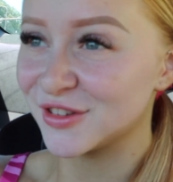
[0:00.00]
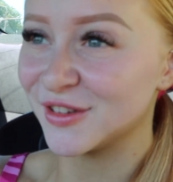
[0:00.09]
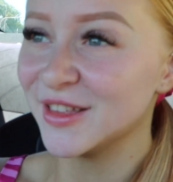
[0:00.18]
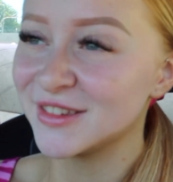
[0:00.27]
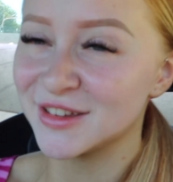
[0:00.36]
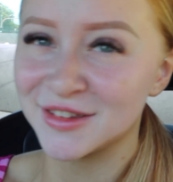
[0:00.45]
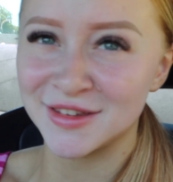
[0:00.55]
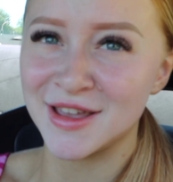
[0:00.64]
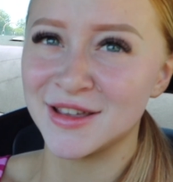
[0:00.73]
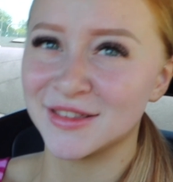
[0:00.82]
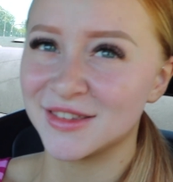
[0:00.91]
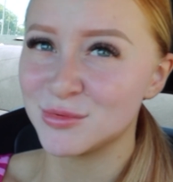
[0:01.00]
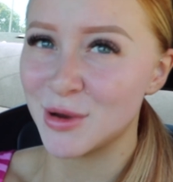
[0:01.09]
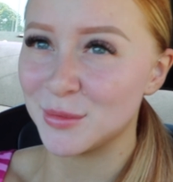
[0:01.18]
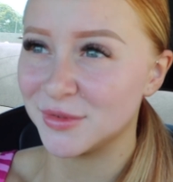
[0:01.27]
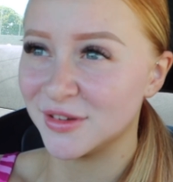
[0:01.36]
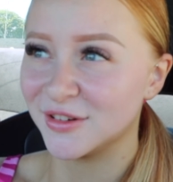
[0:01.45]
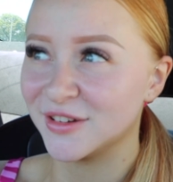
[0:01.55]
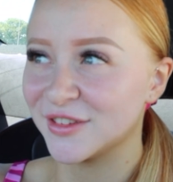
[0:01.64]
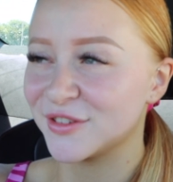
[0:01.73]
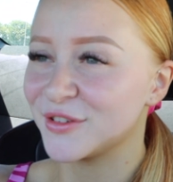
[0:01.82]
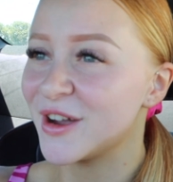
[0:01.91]
So let's just say it's prep
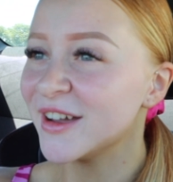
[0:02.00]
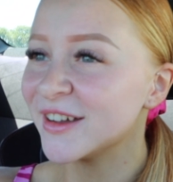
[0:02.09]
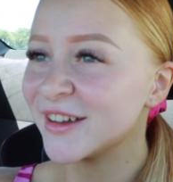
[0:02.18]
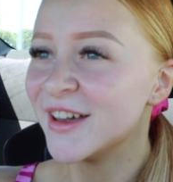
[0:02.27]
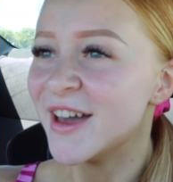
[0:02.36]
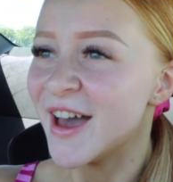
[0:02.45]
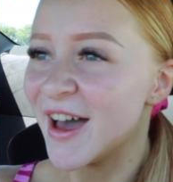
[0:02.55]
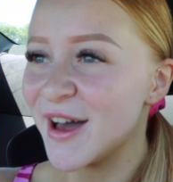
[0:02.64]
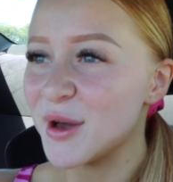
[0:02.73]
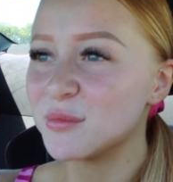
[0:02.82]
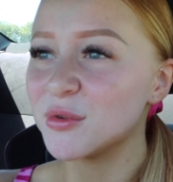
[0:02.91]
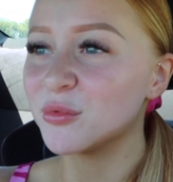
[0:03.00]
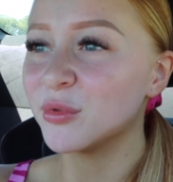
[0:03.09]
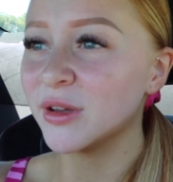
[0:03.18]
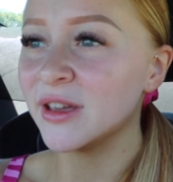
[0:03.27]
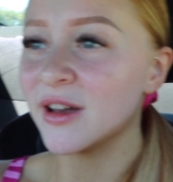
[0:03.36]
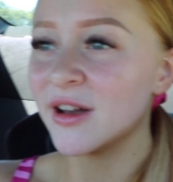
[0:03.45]
series, right? We